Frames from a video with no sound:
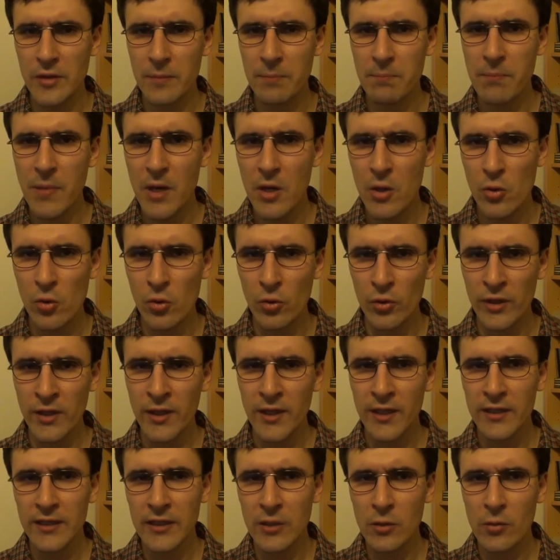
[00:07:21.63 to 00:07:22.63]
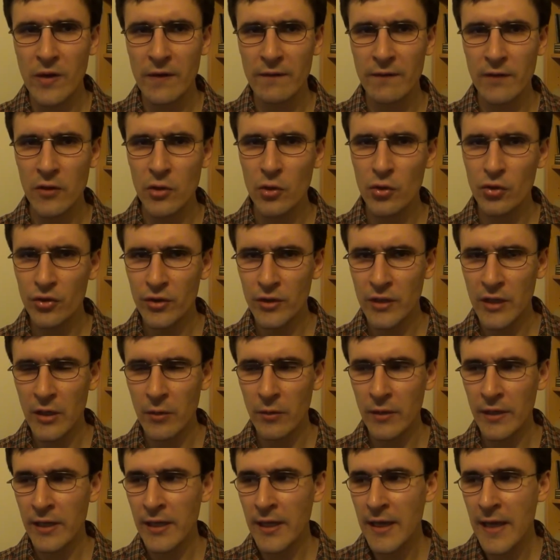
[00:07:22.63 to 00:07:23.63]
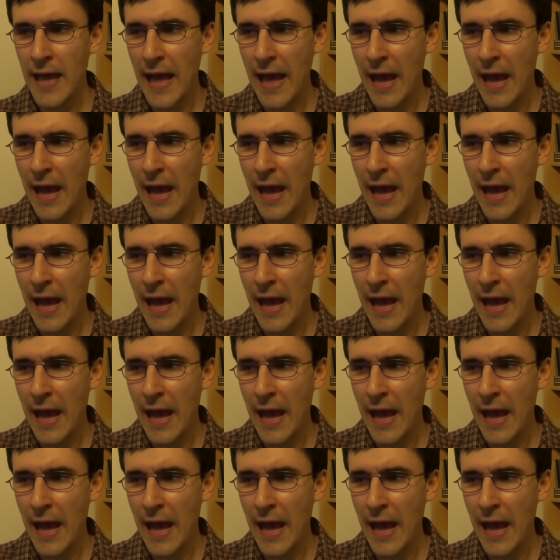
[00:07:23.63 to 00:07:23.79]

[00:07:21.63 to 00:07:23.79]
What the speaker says: the bold, the revolutionary,